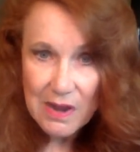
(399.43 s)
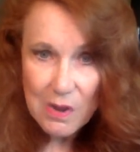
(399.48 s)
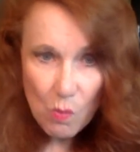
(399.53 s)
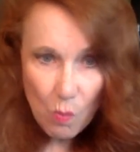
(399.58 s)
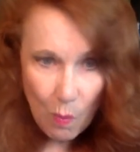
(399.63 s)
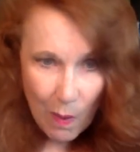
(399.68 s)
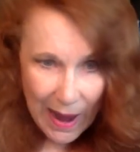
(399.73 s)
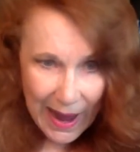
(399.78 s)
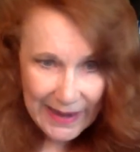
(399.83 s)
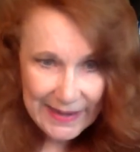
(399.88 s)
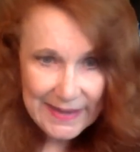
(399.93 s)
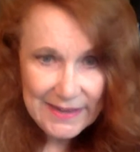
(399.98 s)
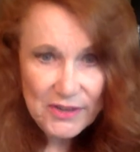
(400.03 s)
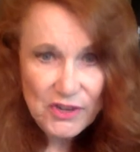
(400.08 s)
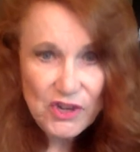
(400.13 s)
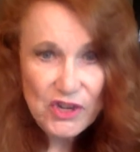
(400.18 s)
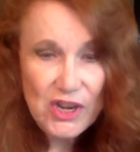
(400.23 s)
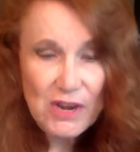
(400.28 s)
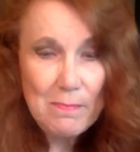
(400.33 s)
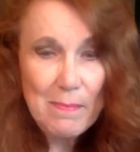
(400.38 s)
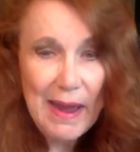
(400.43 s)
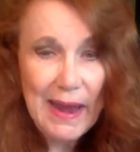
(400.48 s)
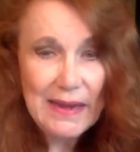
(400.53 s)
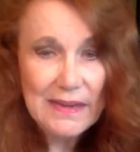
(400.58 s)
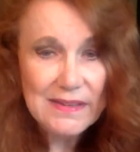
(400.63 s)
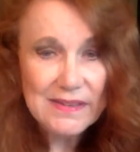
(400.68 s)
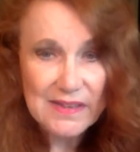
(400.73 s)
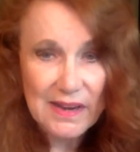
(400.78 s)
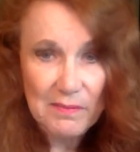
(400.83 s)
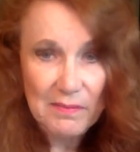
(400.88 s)
Why didn't she make
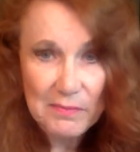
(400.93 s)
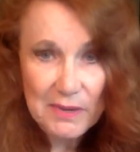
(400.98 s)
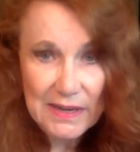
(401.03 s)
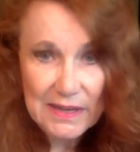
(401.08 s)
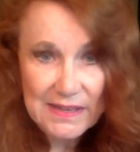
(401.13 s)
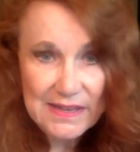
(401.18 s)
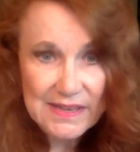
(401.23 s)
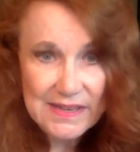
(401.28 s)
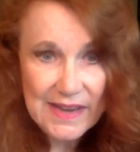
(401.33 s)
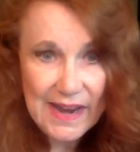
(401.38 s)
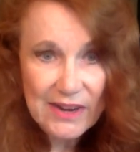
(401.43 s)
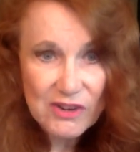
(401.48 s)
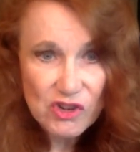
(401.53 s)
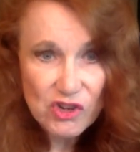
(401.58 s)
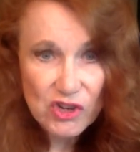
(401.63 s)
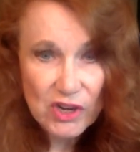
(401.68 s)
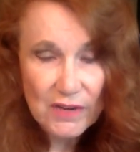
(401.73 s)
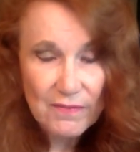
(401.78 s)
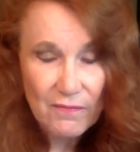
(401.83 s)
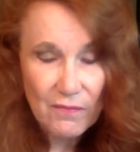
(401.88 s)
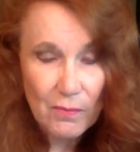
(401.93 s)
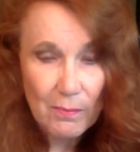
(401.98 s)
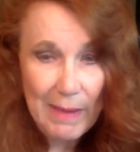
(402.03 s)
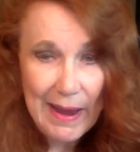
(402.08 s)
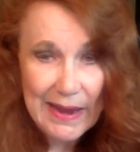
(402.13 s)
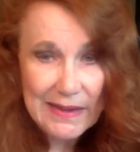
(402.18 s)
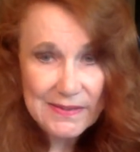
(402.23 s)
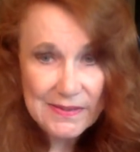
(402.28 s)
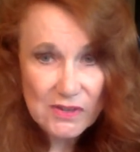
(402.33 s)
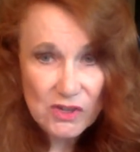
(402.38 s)
some concession for
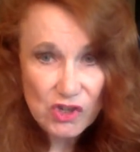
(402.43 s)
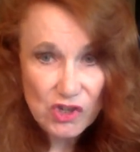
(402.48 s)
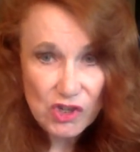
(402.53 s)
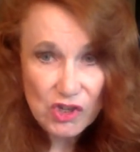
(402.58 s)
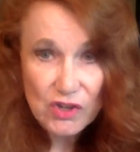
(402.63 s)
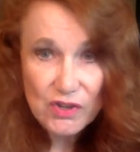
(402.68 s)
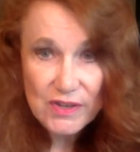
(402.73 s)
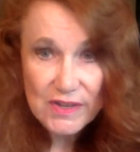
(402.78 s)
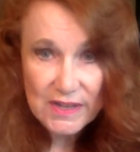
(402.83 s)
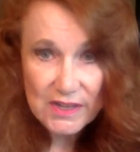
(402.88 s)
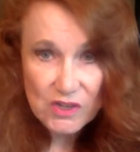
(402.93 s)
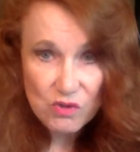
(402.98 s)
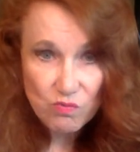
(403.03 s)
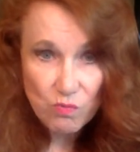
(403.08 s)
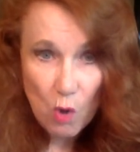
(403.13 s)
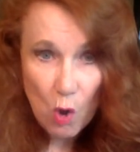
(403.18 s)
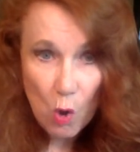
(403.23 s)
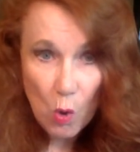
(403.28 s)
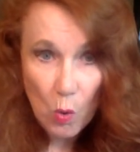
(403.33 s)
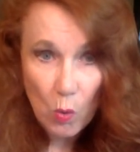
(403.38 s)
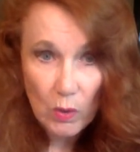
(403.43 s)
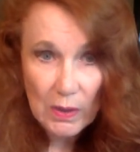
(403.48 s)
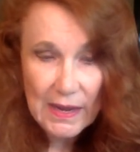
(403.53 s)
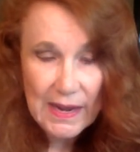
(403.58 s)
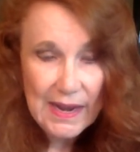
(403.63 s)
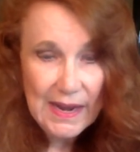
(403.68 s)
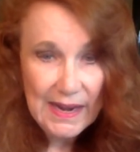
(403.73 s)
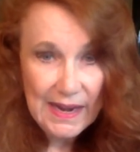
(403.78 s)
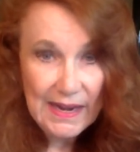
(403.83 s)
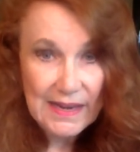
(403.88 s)
Massachusetts' role
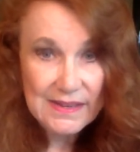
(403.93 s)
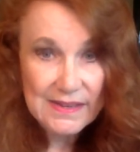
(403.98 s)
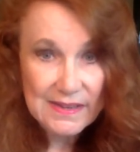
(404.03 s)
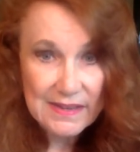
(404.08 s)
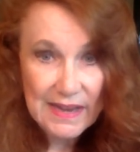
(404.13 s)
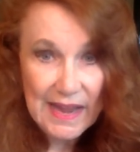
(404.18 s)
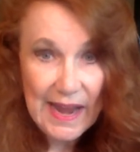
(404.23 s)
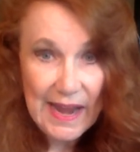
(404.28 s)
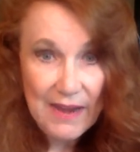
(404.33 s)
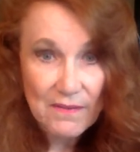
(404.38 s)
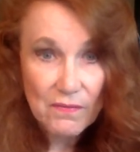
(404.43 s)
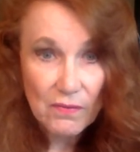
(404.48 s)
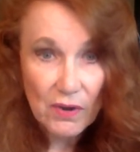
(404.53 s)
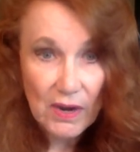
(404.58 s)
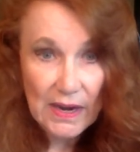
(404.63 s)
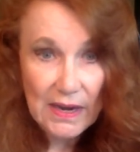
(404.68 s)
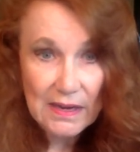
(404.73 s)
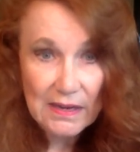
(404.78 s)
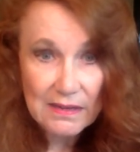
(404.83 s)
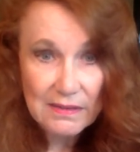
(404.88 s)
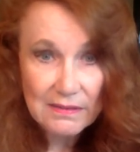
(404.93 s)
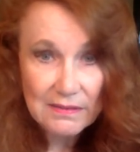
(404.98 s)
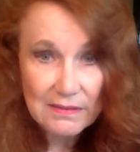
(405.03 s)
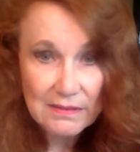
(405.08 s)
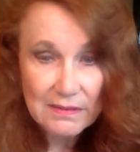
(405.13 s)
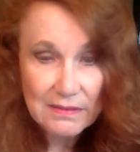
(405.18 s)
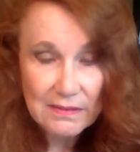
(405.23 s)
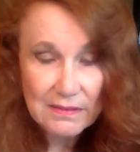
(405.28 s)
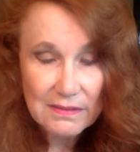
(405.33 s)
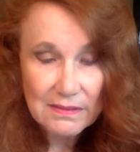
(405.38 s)
in slavery?
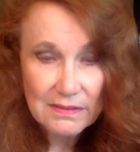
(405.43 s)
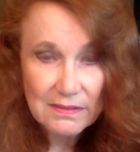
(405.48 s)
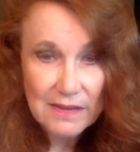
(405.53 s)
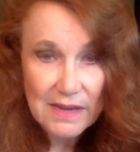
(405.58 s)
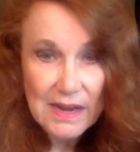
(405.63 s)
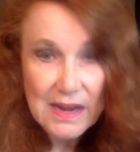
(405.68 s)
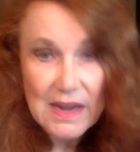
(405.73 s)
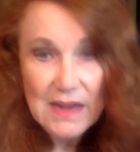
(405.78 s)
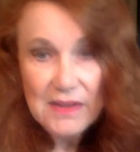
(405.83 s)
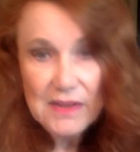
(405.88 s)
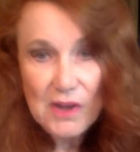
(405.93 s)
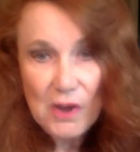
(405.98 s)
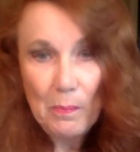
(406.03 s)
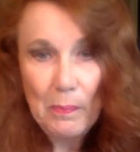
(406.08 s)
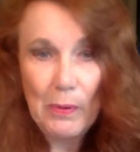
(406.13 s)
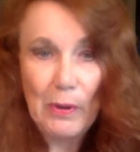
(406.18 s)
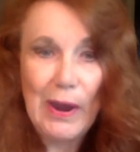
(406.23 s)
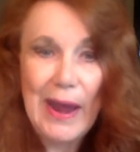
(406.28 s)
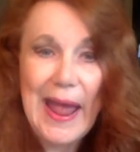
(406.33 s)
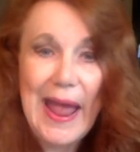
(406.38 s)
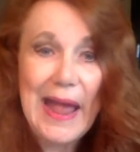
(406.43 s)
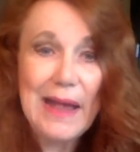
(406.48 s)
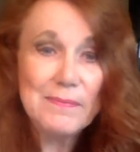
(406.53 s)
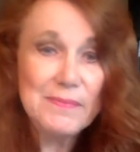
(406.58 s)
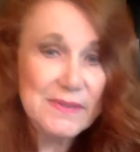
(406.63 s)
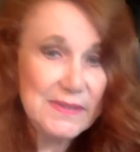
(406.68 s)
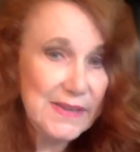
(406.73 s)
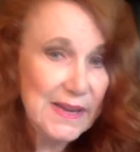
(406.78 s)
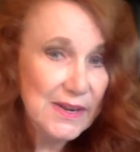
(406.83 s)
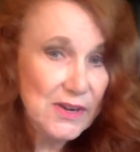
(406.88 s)
So
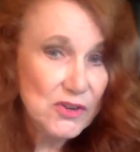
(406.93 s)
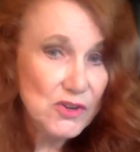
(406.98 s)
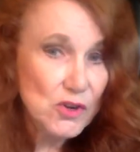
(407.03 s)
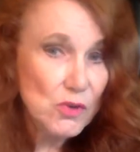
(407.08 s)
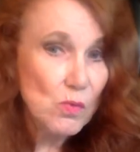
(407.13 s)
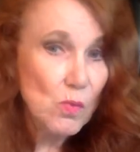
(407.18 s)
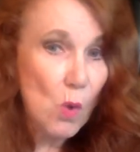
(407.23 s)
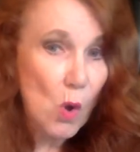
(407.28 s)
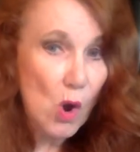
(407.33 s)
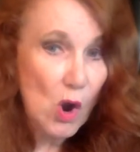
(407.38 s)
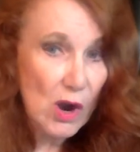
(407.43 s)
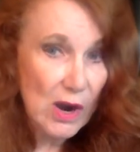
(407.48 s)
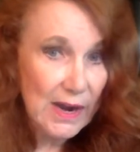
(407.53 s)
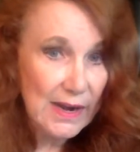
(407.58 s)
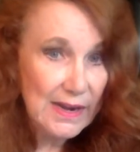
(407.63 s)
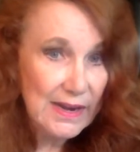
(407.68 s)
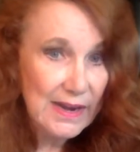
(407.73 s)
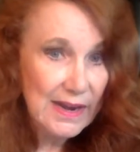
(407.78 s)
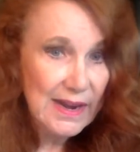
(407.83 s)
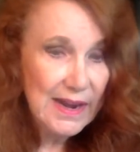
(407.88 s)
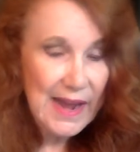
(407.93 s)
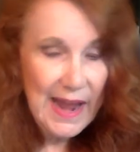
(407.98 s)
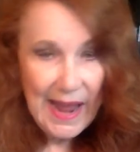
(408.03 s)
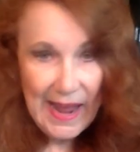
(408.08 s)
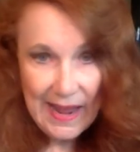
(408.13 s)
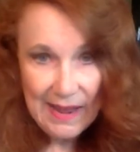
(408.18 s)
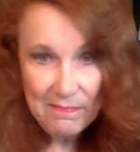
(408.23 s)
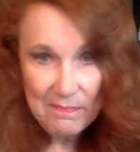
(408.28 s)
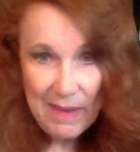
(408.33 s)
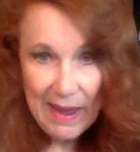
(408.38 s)
perhaps Senator Warren
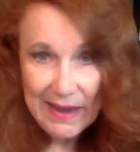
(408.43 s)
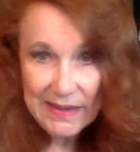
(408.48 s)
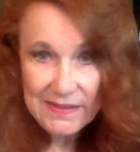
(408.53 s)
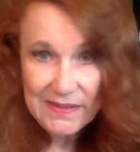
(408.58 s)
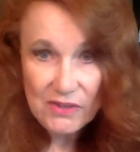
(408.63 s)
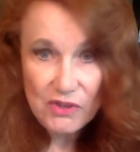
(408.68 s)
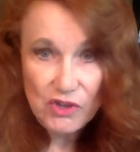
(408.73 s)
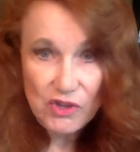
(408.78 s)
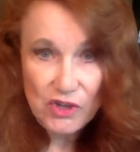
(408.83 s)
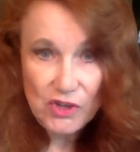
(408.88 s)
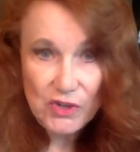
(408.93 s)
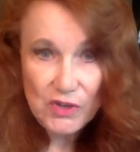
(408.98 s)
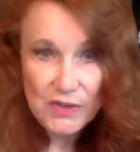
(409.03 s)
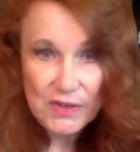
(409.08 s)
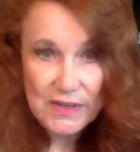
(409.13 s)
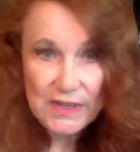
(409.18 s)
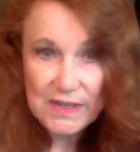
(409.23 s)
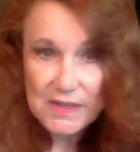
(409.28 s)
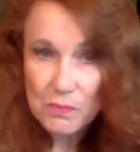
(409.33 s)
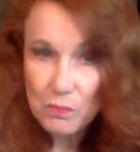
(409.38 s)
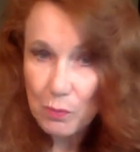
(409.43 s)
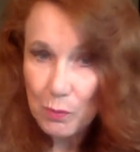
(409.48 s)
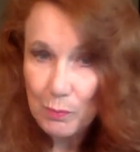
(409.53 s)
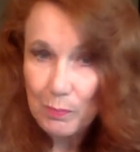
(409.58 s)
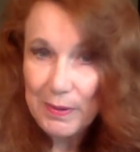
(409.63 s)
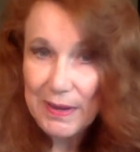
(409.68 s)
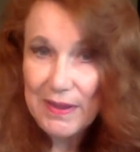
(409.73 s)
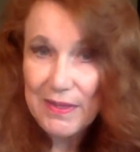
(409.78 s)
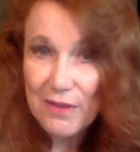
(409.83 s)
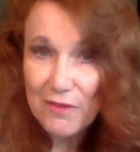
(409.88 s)
and Massachusetts will
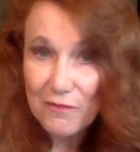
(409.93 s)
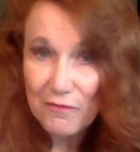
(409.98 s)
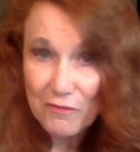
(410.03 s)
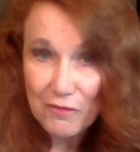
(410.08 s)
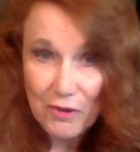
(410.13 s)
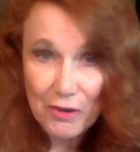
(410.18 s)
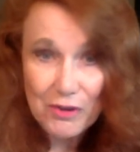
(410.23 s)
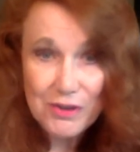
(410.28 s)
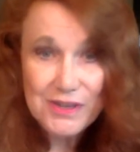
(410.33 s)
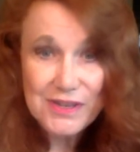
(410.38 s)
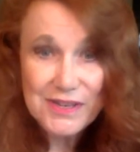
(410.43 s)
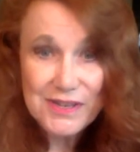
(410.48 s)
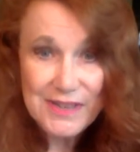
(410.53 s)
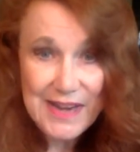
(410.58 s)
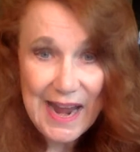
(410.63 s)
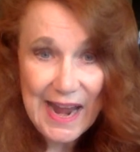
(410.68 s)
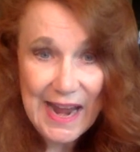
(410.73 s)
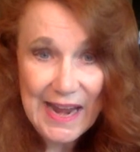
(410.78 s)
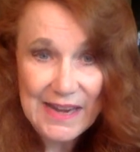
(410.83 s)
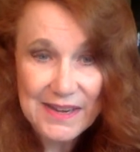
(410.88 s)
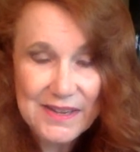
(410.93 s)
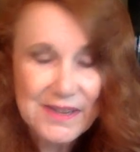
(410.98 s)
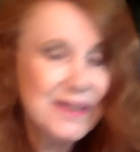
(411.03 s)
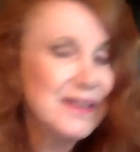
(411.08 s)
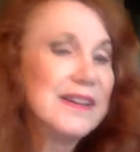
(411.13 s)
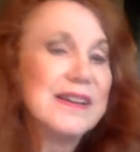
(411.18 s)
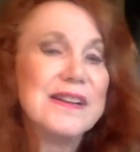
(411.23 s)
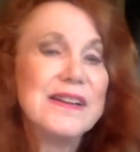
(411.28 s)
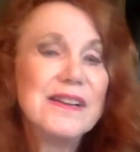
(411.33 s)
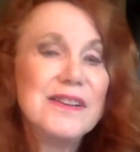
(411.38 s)
be the first state
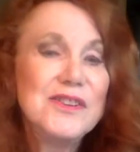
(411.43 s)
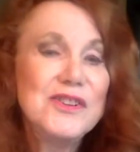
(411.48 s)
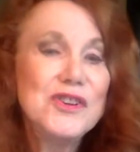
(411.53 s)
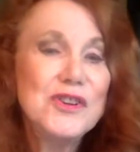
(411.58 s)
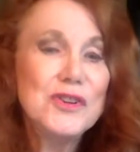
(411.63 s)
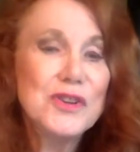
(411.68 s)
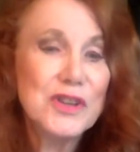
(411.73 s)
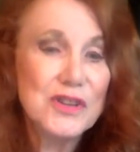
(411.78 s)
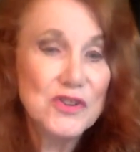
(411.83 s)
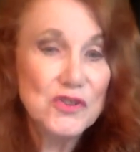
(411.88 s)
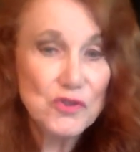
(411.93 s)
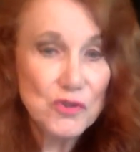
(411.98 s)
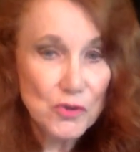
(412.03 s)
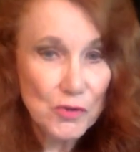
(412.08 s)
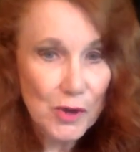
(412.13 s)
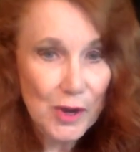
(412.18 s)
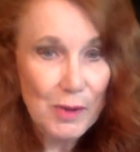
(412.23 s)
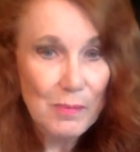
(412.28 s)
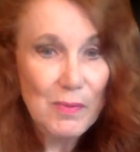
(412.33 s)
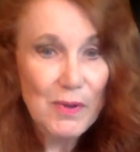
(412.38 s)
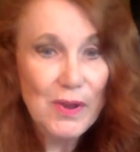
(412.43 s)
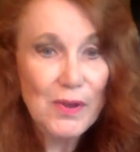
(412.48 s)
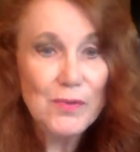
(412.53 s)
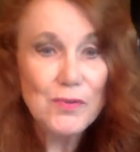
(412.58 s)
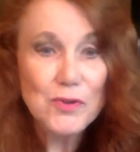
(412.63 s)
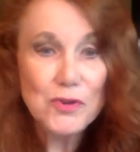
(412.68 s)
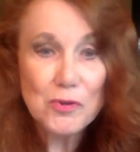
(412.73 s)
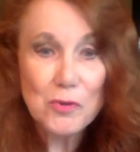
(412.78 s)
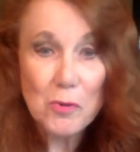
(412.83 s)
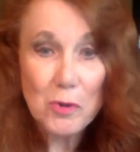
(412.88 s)
to
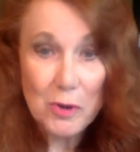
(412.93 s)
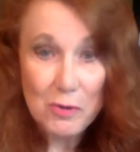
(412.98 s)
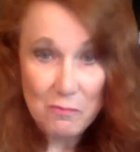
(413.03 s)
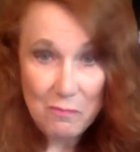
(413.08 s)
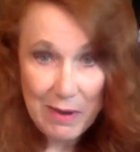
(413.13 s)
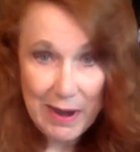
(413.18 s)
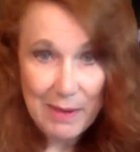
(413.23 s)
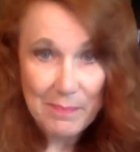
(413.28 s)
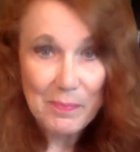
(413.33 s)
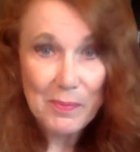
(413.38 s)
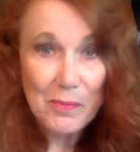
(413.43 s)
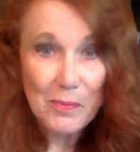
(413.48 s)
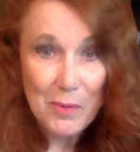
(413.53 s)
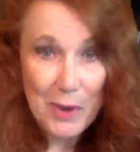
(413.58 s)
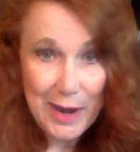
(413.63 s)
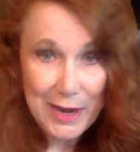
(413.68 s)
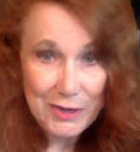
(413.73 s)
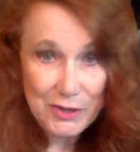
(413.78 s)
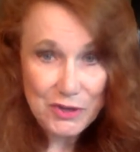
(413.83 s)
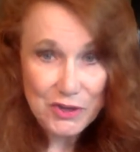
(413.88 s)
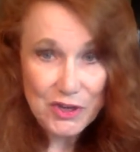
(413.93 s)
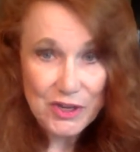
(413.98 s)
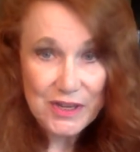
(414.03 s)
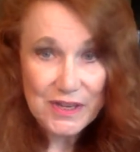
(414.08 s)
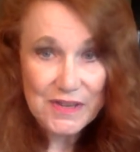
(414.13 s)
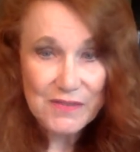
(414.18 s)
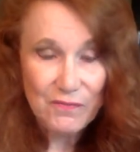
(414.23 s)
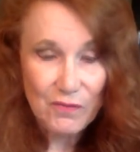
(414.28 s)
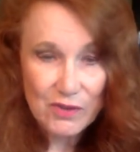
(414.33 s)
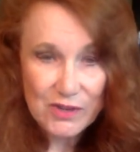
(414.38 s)
contribute toward
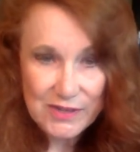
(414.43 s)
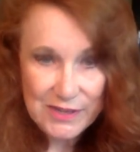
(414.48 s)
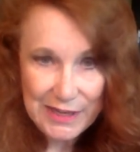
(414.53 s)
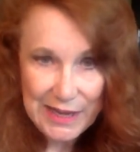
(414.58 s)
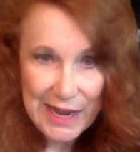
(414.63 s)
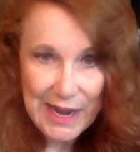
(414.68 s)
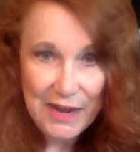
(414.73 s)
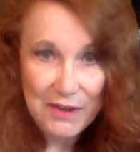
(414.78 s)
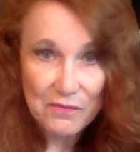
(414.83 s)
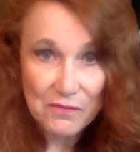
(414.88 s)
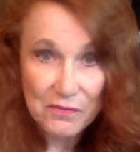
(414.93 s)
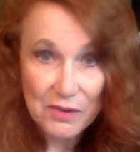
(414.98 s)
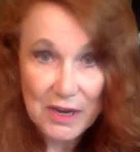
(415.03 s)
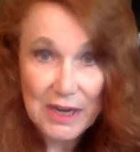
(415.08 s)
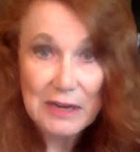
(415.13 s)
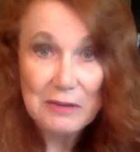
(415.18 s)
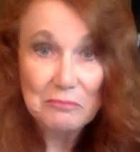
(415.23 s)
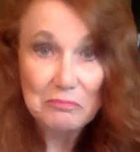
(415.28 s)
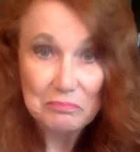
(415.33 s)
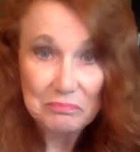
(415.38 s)
reparations for slavery.